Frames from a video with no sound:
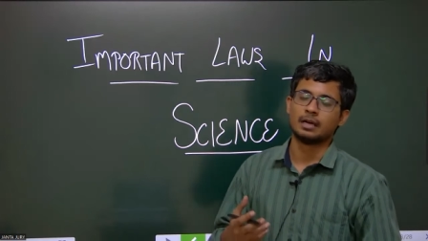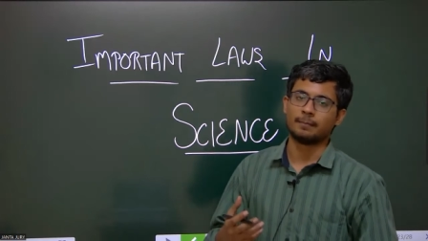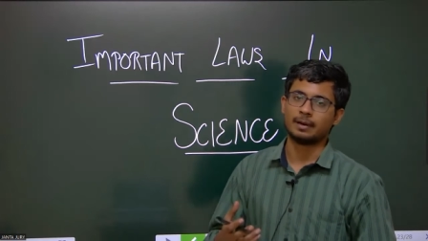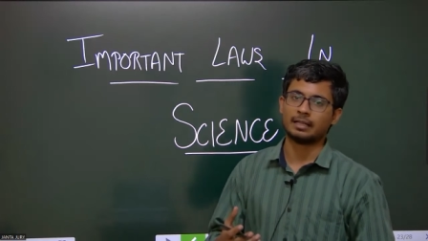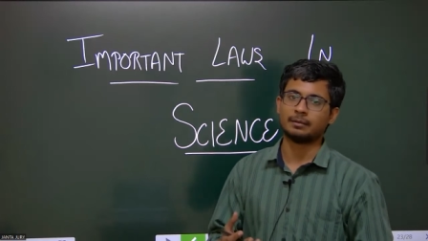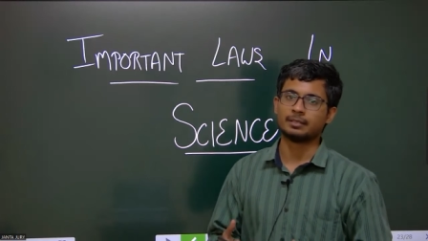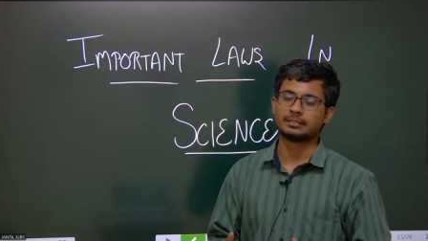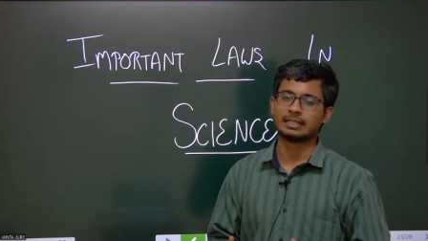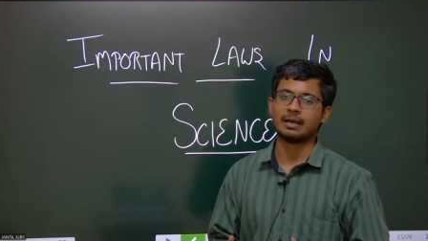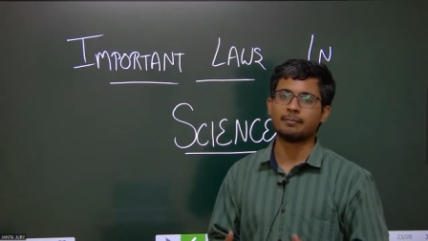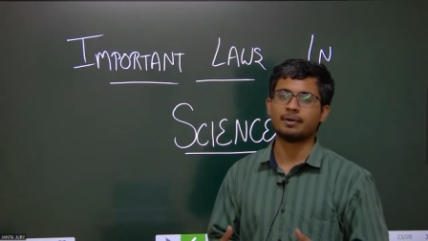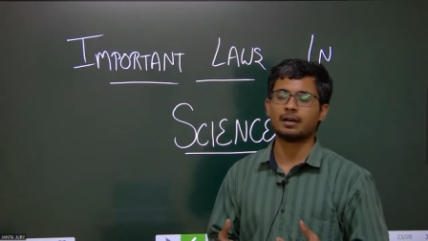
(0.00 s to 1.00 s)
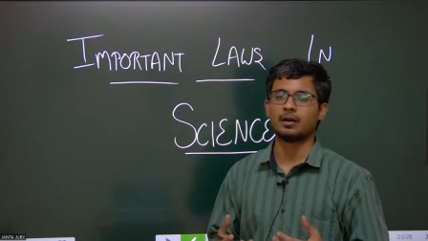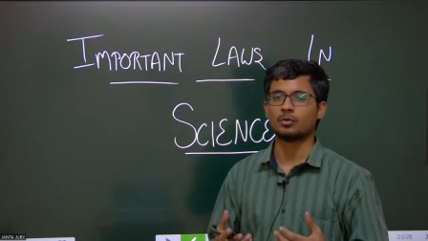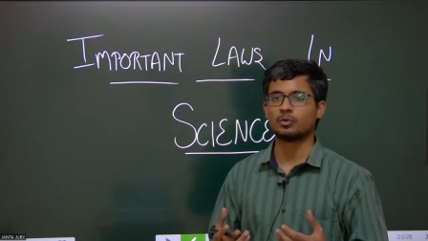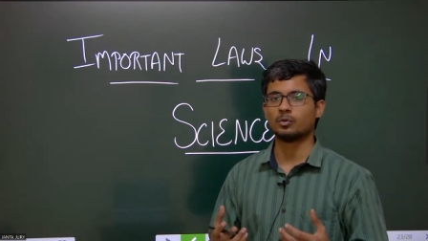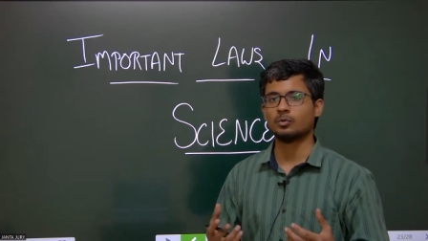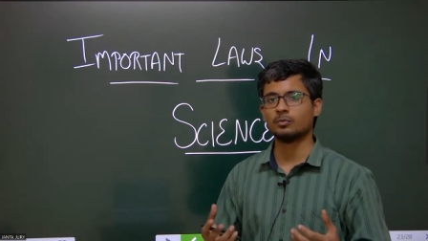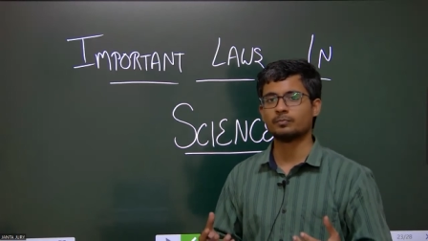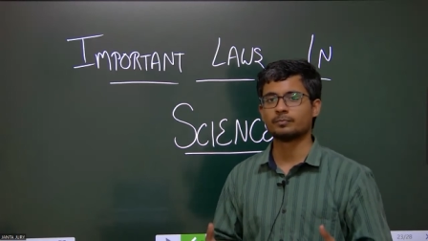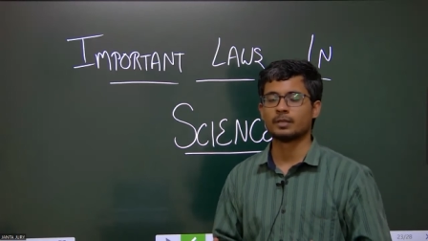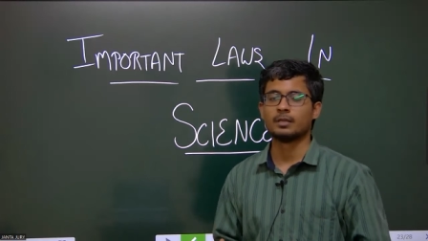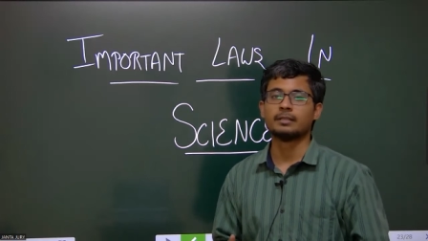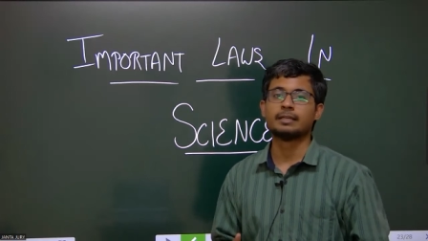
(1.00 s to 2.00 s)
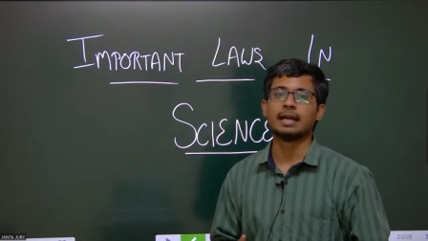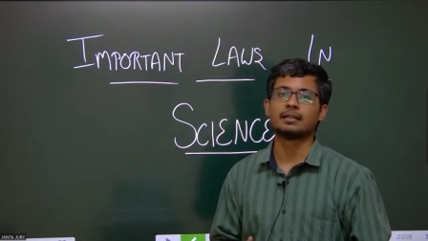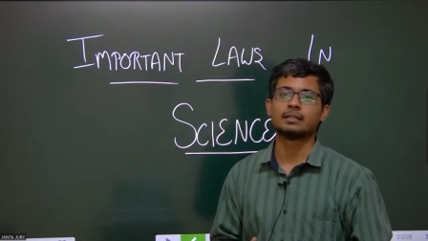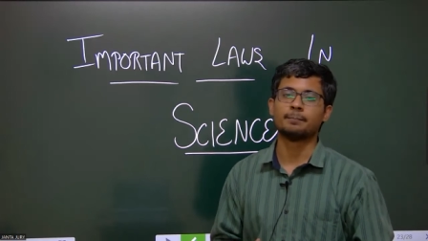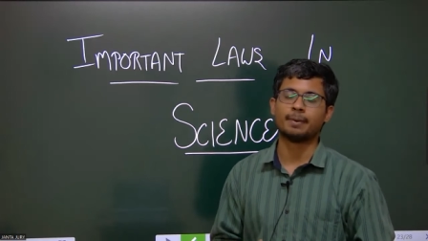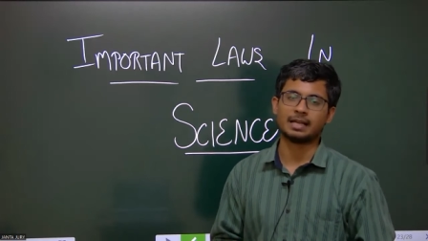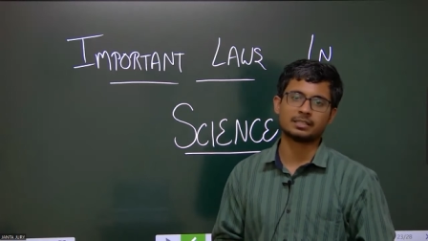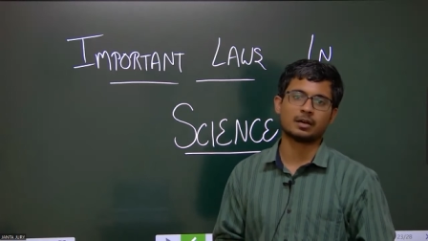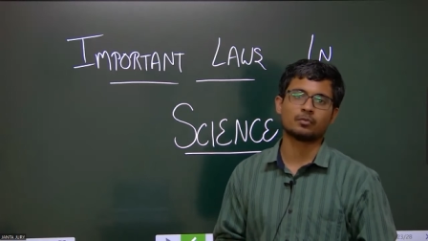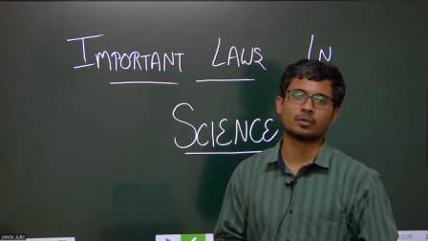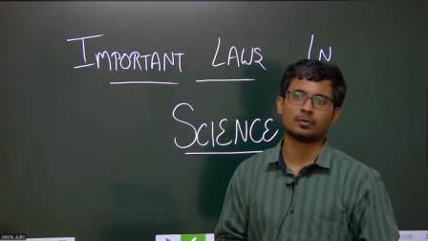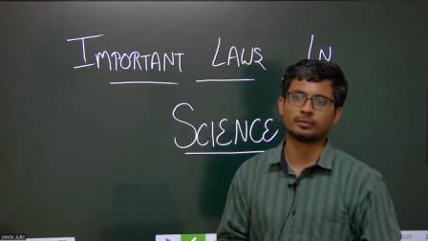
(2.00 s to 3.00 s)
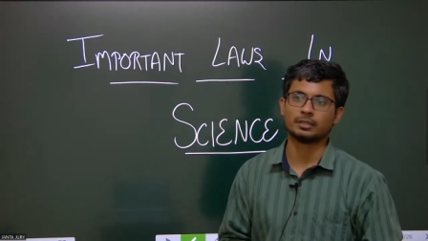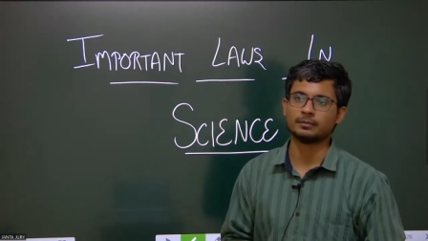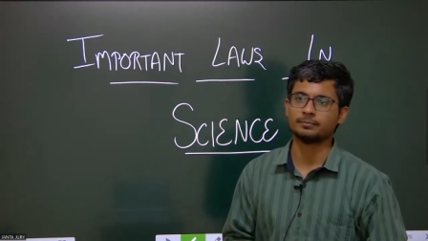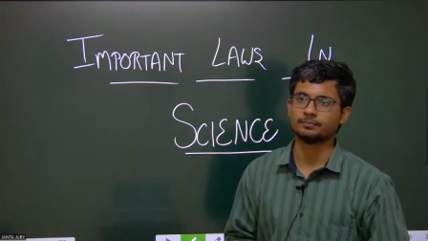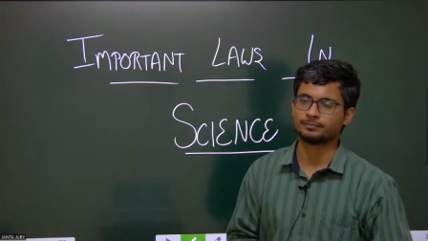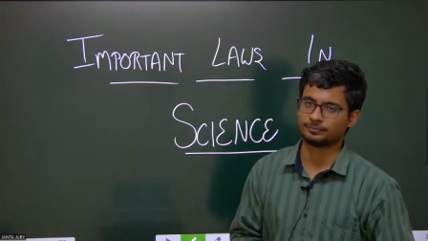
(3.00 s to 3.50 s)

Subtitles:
apply them in exam, and how to get the best out of